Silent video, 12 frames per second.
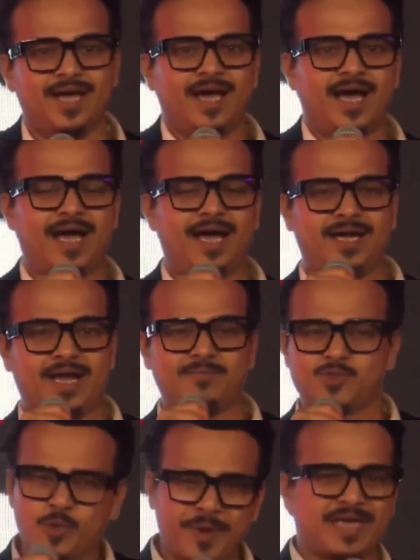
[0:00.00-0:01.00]
And I'm
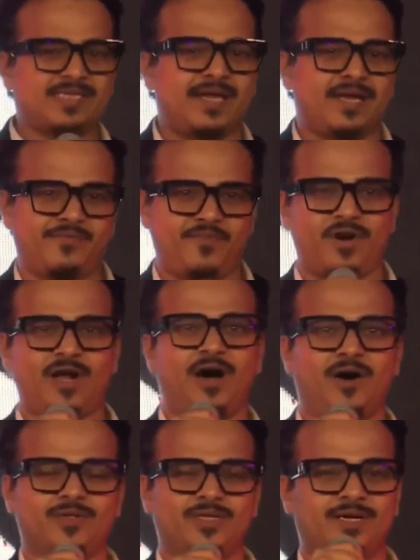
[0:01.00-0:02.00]
super excited for
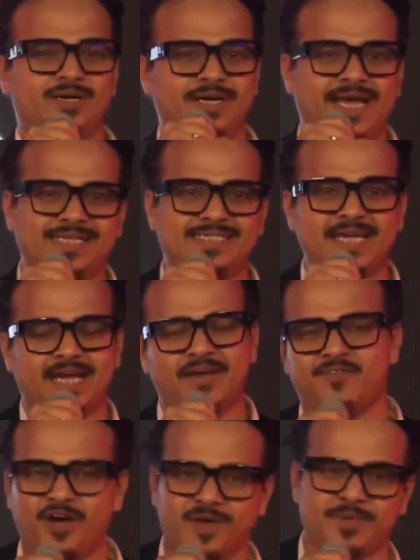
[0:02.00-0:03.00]
how the next decade for game is